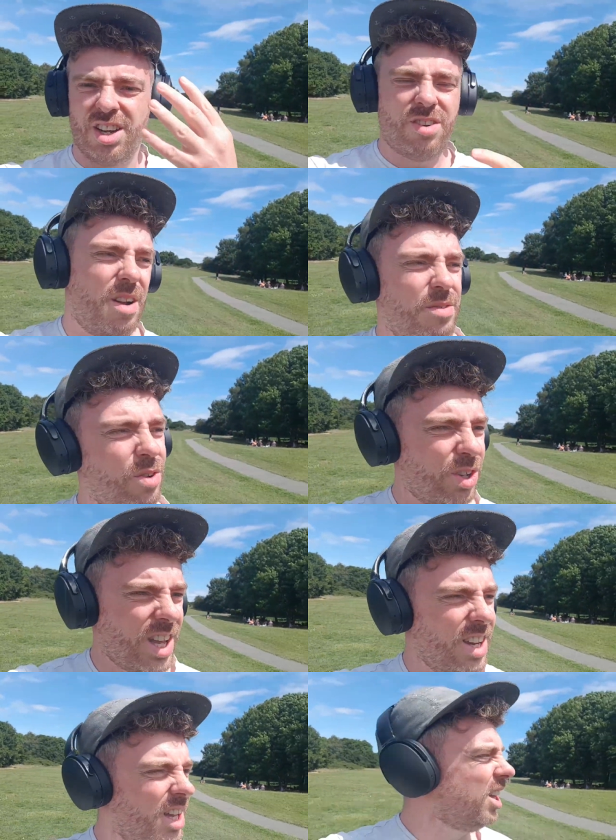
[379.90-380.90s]
Round 4
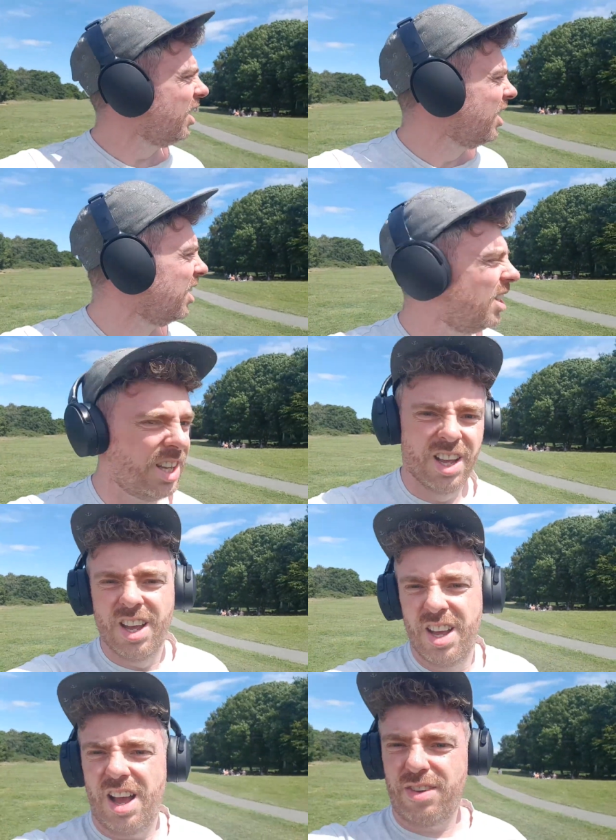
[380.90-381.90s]
done.
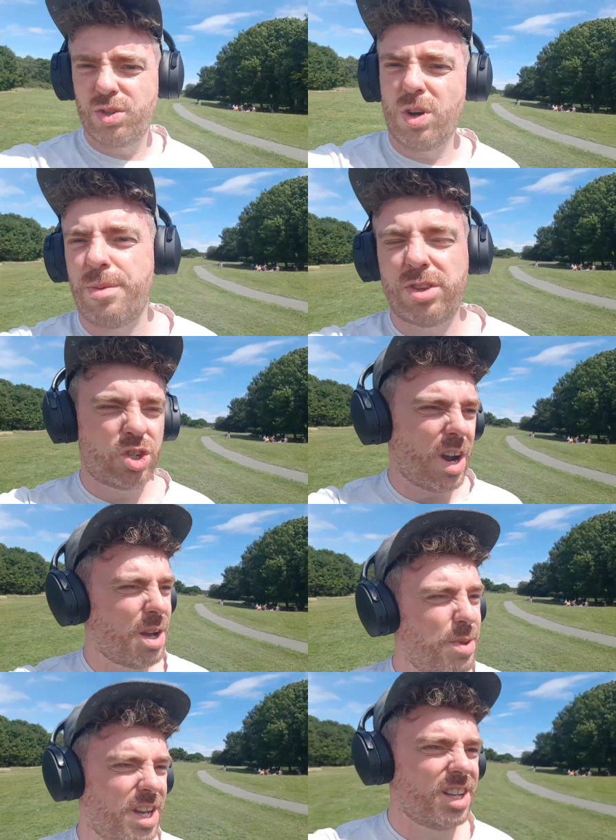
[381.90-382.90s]
I've sort of come off the track
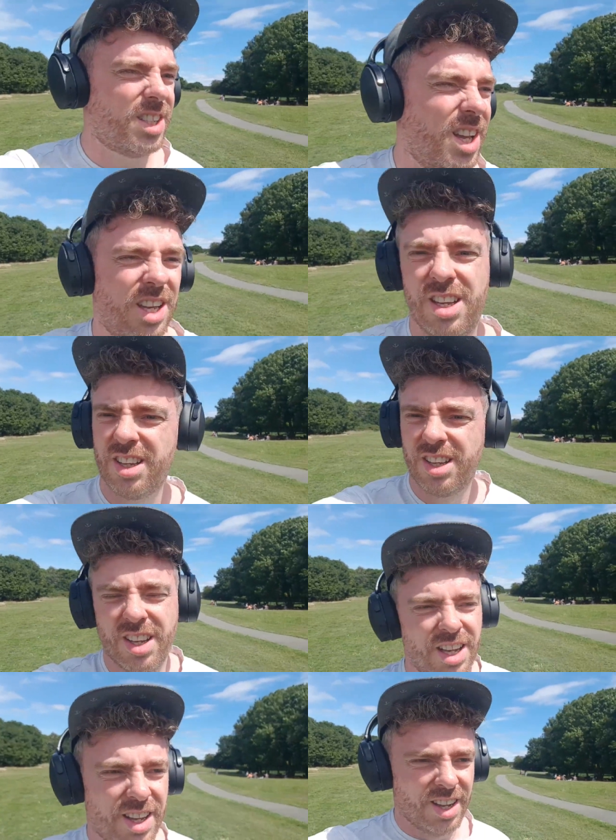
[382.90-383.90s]
a bit because
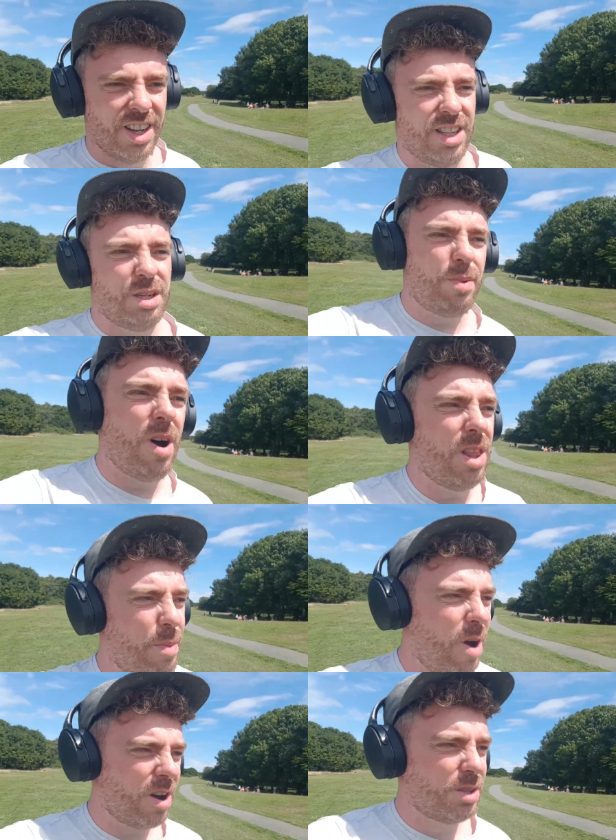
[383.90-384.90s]
this part of
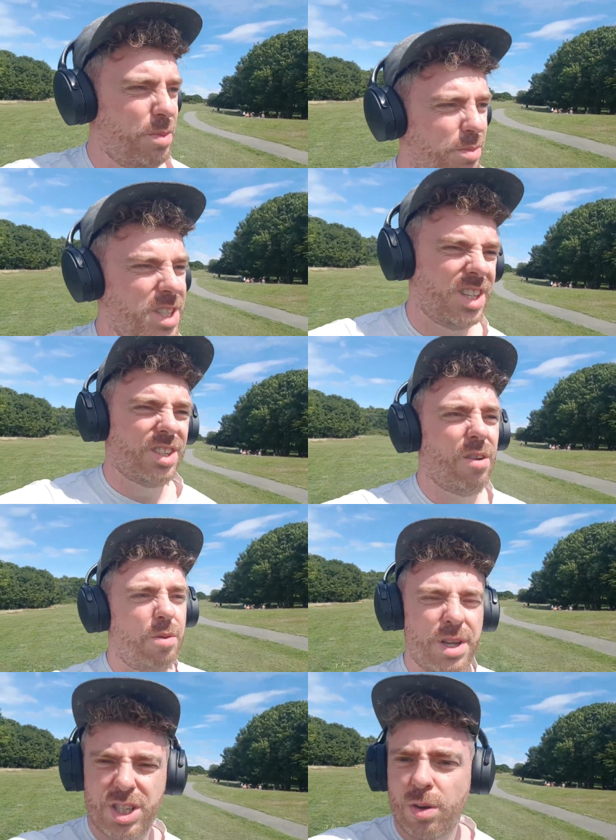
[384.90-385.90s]
the park's a bit busier, so I've got a
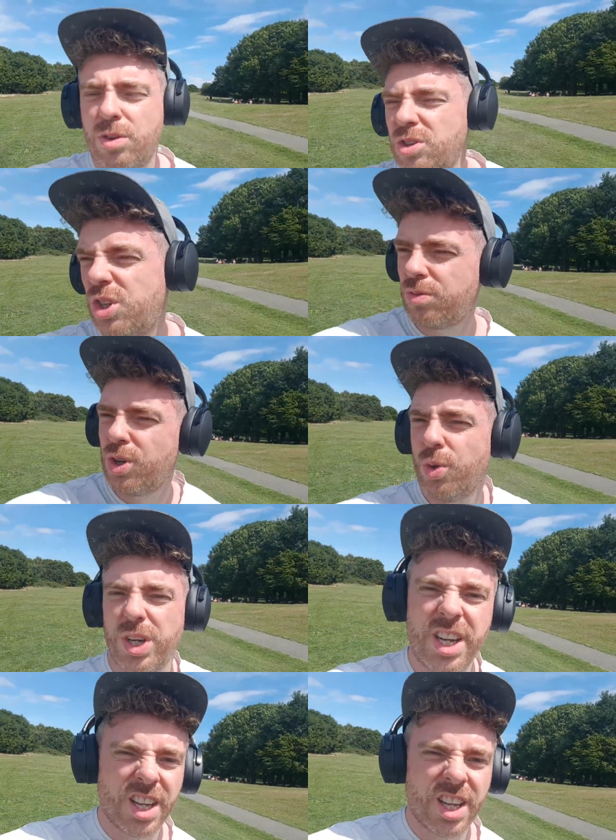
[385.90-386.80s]
bit of self-conscious recording.